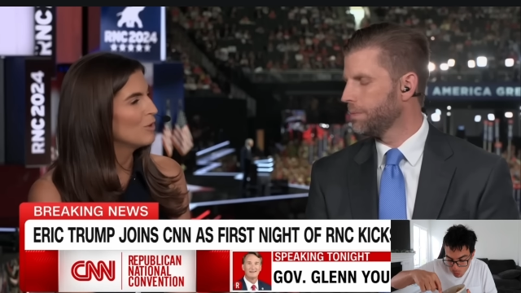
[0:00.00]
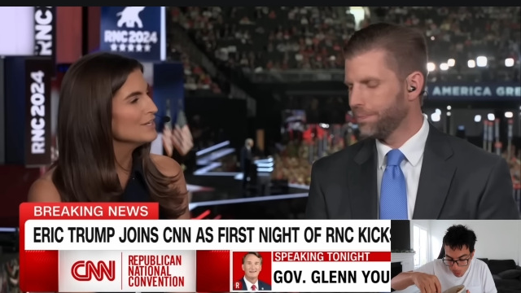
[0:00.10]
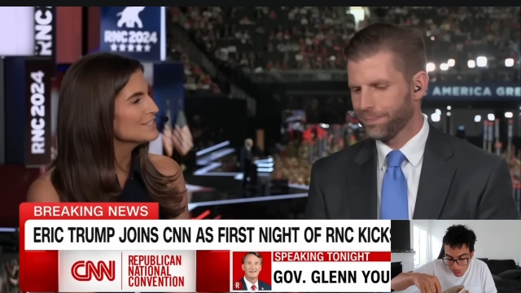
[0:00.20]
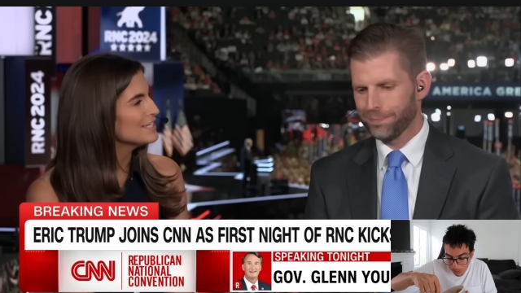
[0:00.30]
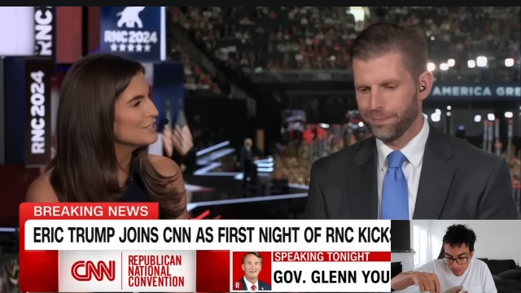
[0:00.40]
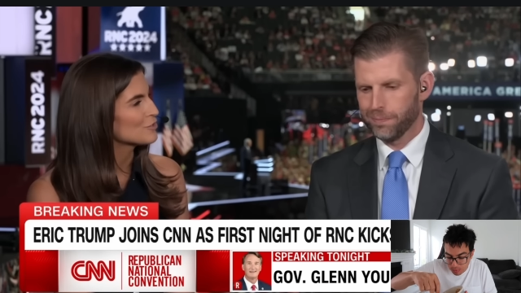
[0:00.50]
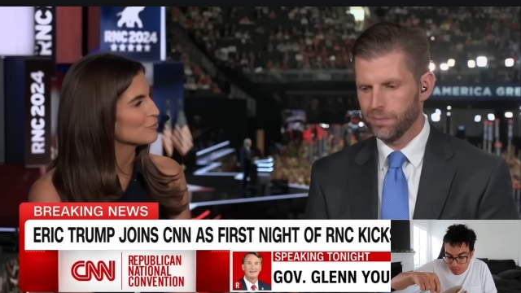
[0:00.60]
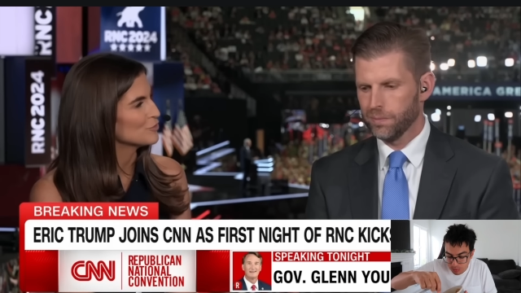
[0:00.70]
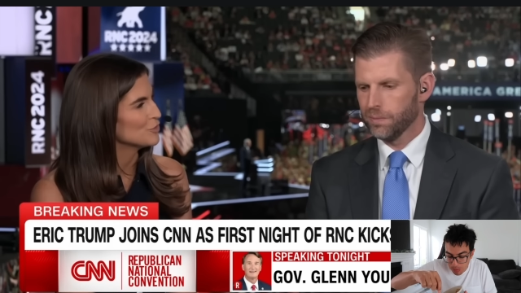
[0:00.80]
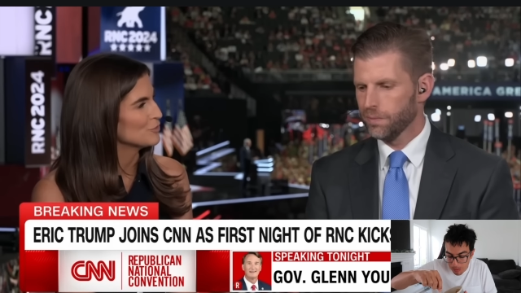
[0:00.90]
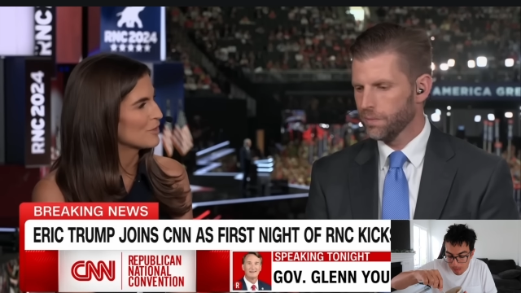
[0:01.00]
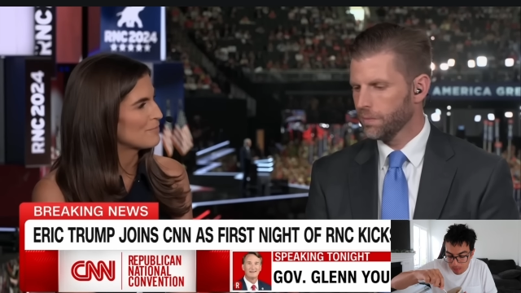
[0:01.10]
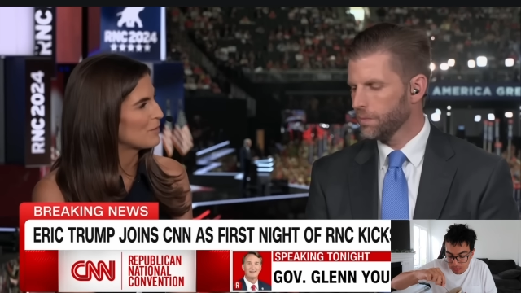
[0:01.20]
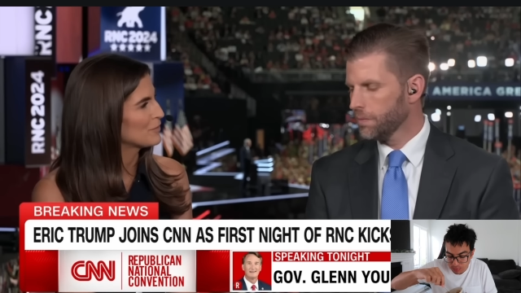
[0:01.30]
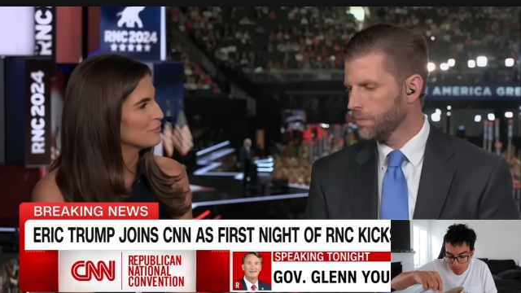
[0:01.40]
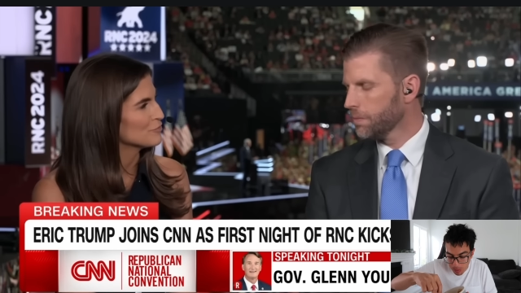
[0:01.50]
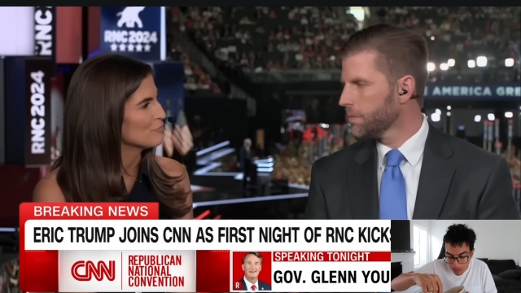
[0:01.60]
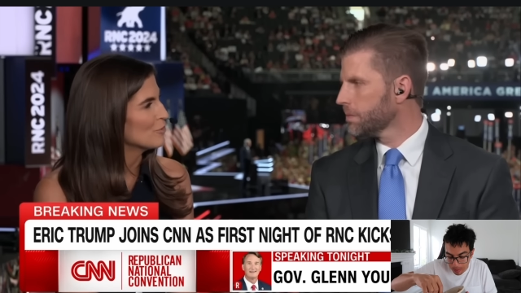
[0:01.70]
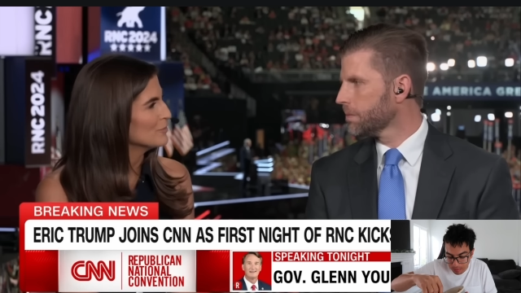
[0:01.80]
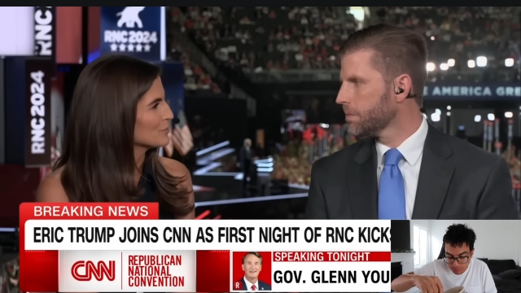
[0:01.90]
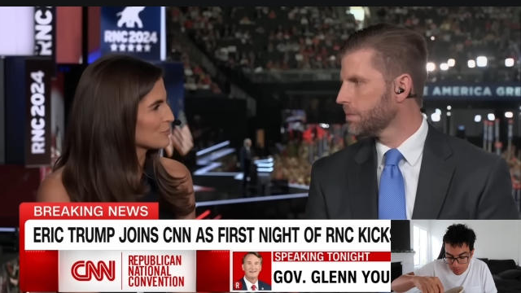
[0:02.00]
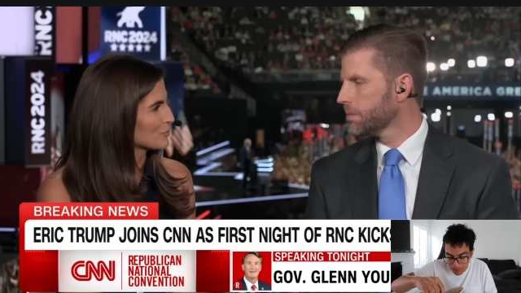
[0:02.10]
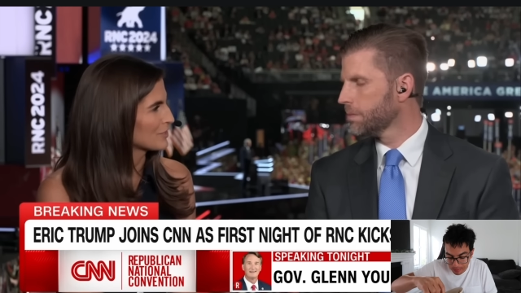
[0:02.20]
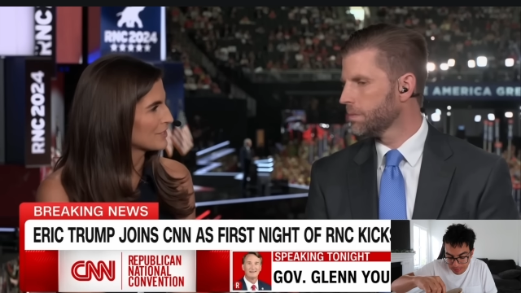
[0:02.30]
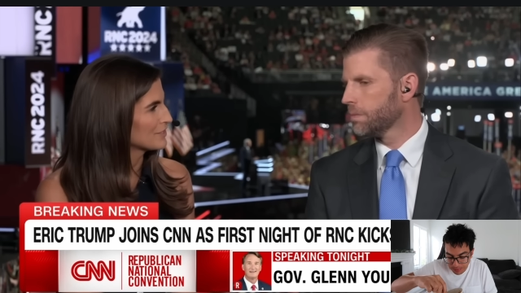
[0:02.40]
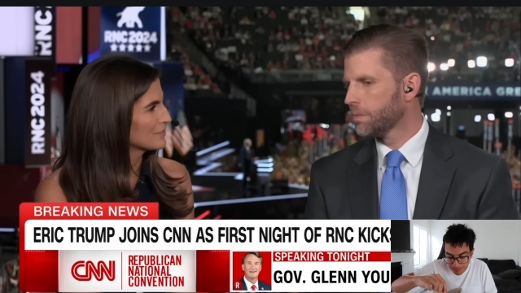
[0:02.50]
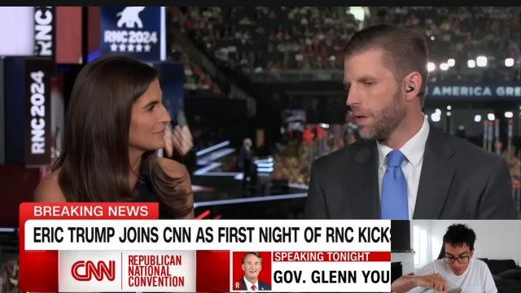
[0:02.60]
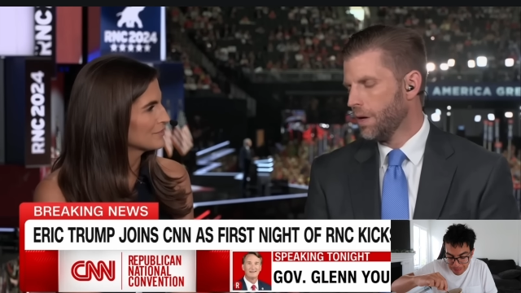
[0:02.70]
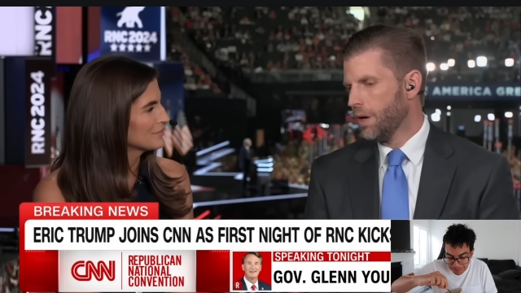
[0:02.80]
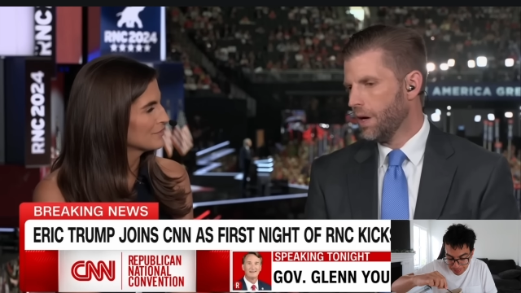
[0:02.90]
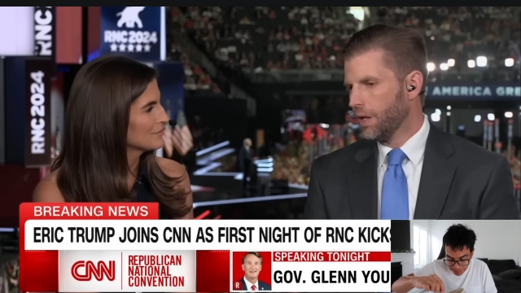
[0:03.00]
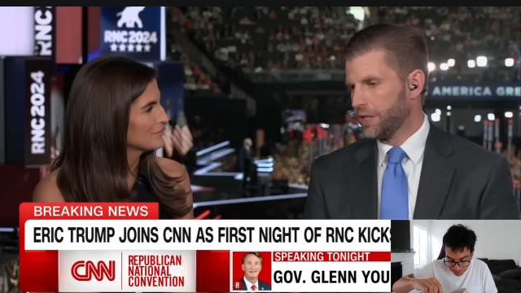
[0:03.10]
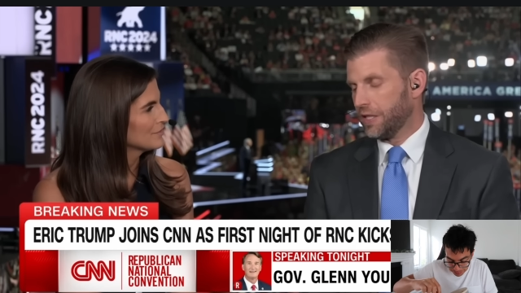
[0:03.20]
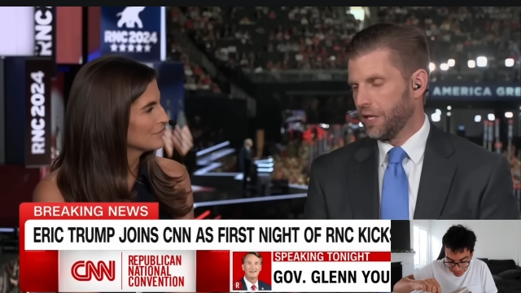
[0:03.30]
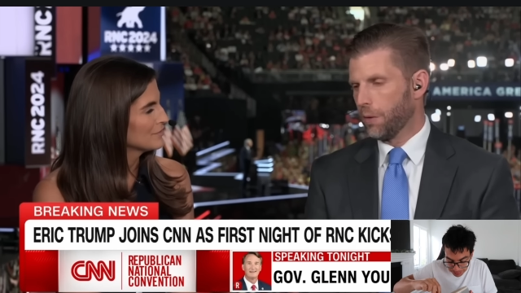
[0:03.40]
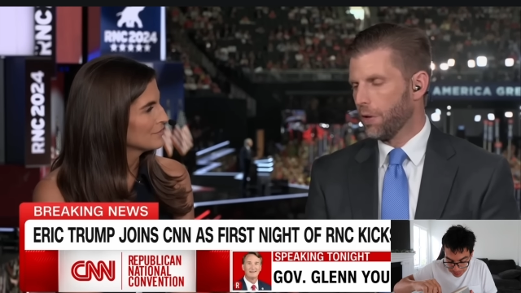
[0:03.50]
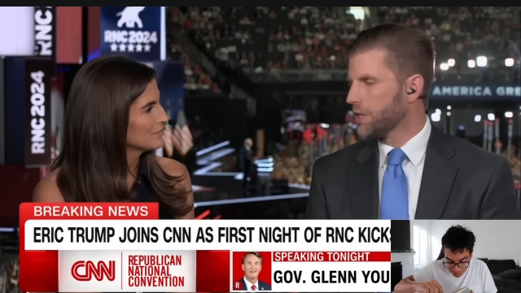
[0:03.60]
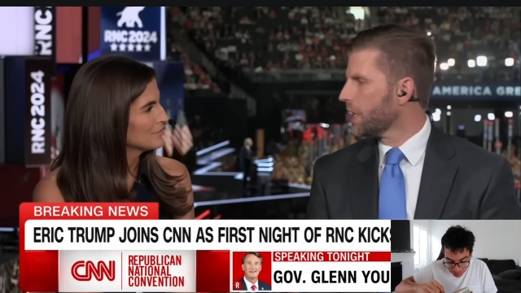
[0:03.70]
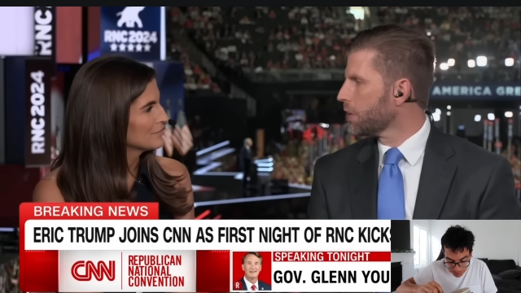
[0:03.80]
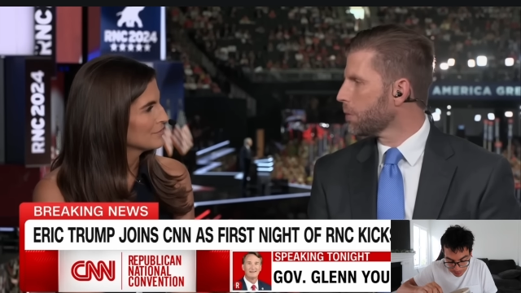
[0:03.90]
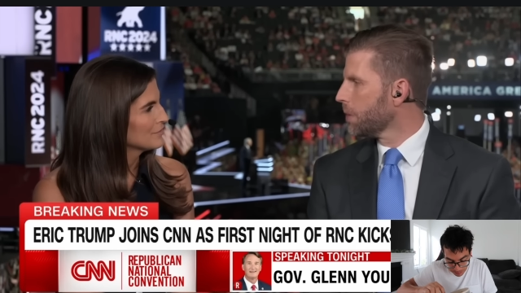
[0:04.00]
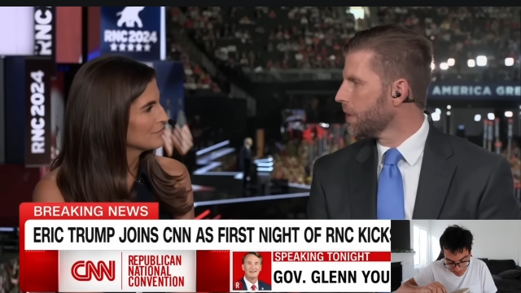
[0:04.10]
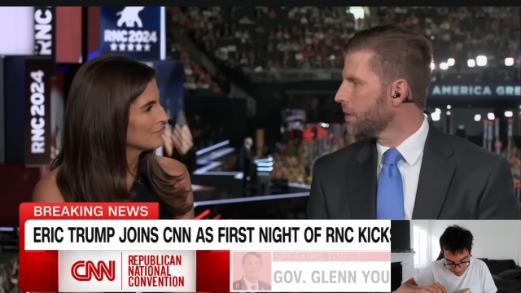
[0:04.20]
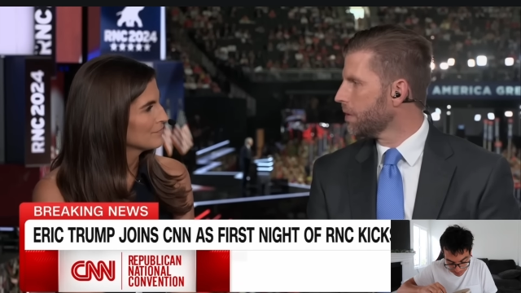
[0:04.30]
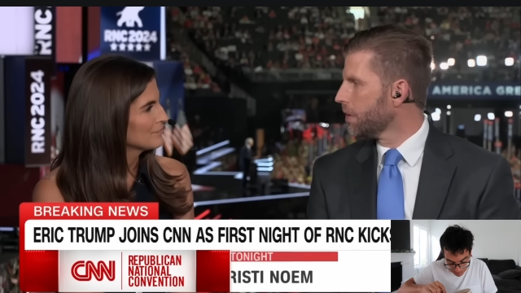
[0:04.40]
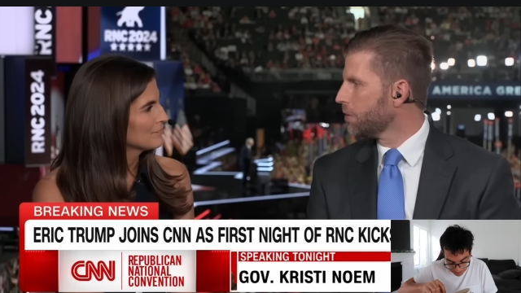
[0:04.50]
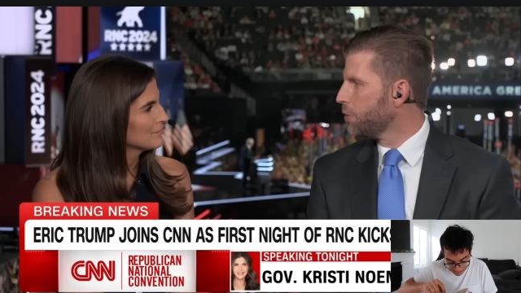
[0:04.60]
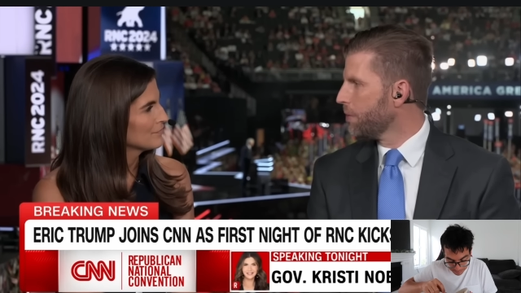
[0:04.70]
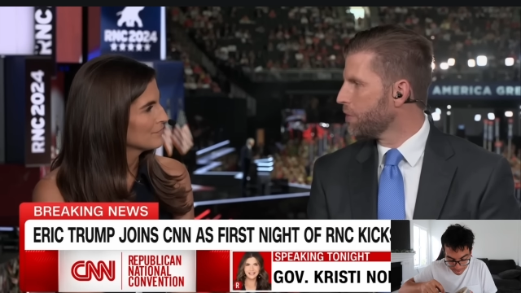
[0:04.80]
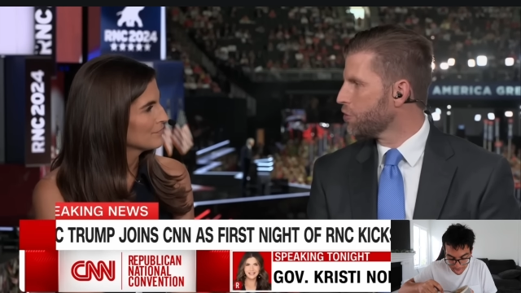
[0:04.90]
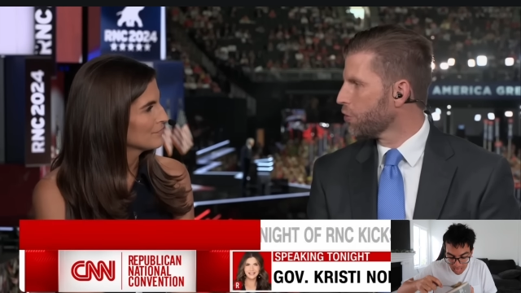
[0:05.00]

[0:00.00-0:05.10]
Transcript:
Speaker 1: what has he told you about what those moments were like?
Speaker 2: This is terrible. I sat there with my, you know, two infant